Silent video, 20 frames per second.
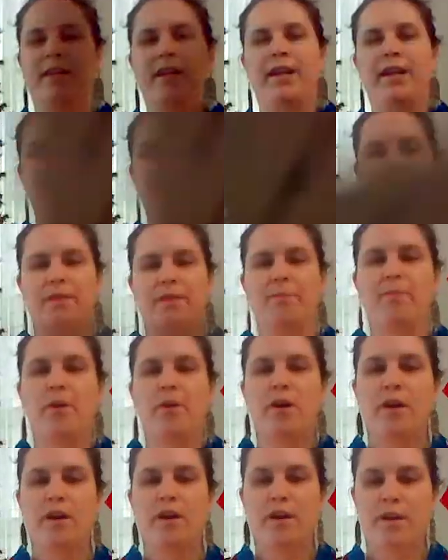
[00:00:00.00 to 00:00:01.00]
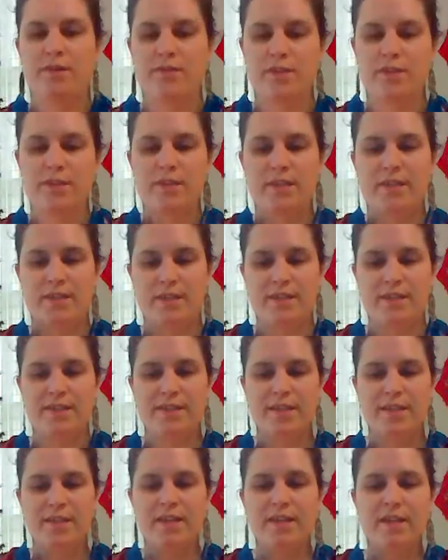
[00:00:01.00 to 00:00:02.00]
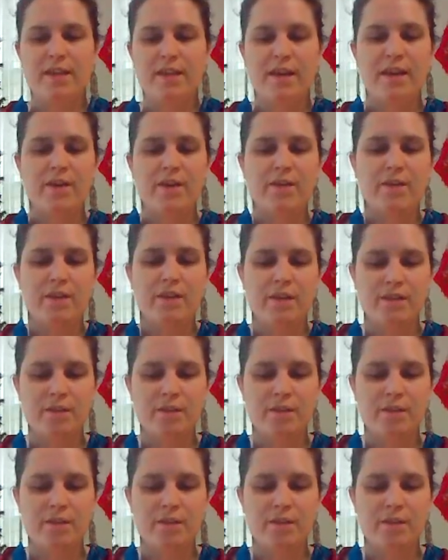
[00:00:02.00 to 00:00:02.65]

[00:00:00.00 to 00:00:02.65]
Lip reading: any part of the sentence. Now, it's